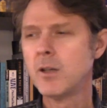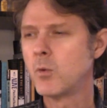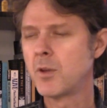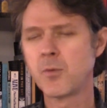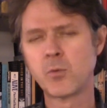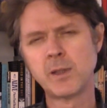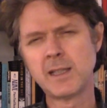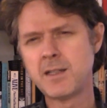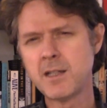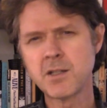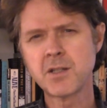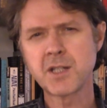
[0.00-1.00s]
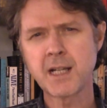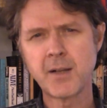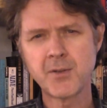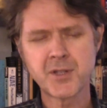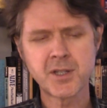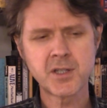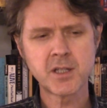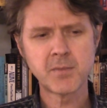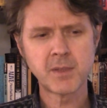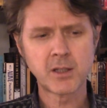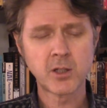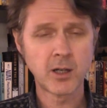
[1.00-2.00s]
With a really decent sound
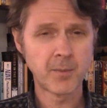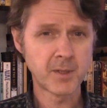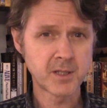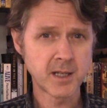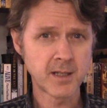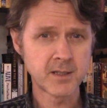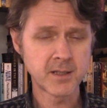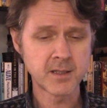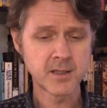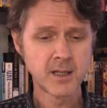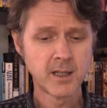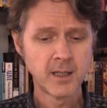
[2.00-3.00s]
system and common sense, it's